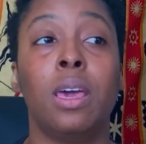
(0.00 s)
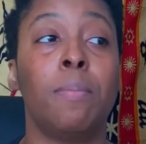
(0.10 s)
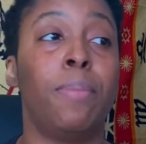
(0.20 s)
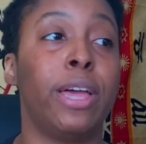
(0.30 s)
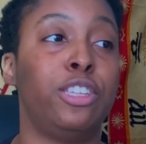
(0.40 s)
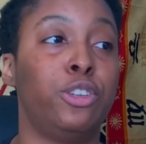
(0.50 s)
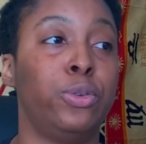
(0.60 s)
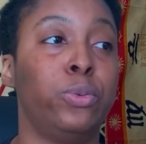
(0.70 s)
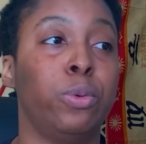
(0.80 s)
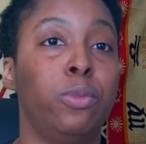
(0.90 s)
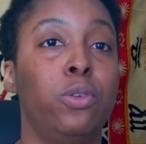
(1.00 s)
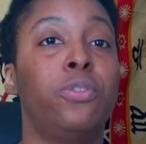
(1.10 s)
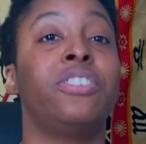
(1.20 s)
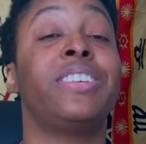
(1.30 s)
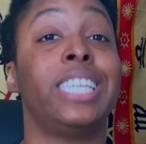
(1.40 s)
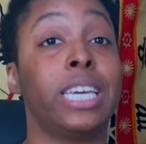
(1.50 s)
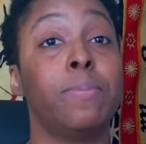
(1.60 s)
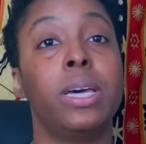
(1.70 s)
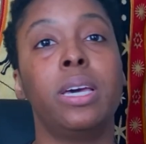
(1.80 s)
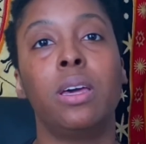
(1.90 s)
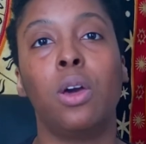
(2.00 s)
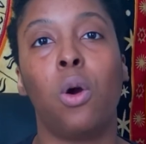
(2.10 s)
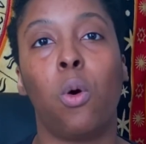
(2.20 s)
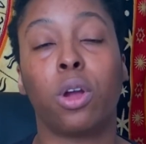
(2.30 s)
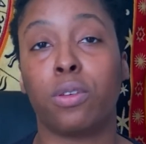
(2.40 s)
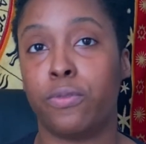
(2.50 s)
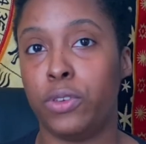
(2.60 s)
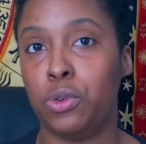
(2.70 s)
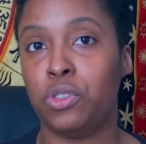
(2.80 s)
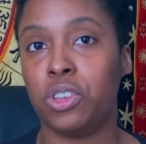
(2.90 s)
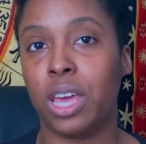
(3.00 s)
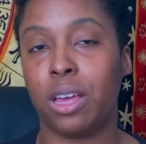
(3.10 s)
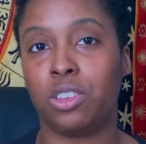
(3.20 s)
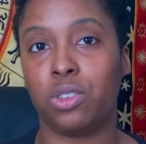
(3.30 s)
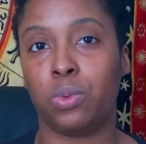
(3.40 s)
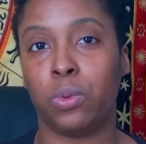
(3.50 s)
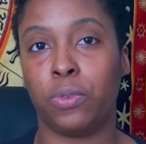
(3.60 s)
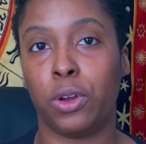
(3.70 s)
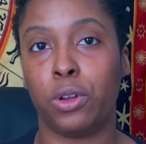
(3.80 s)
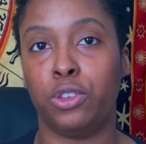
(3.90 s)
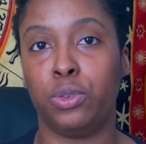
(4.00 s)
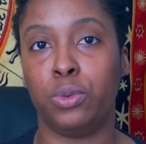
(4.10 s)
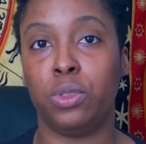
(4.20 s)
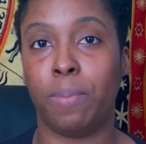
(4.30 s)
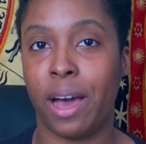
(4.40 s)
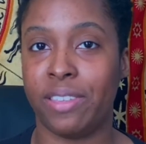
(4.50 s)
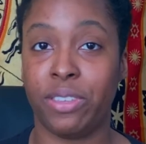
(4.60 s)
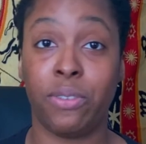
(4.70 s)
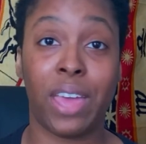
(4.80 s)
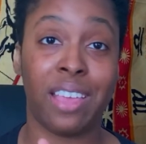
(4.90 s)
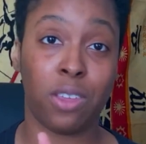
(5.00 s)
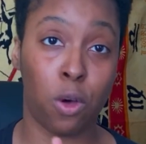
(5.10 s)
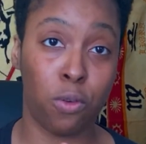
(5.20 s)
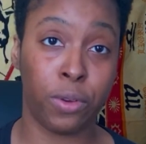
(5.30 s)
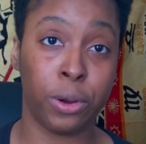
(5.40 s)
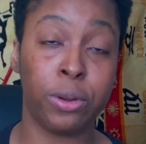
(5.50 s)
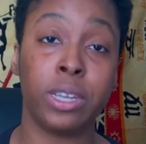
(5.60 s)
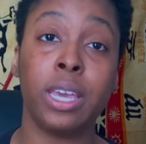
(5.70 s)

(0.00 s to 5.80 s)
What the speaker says: But to remove stigma or confusion, I'll just refer to the positive as overt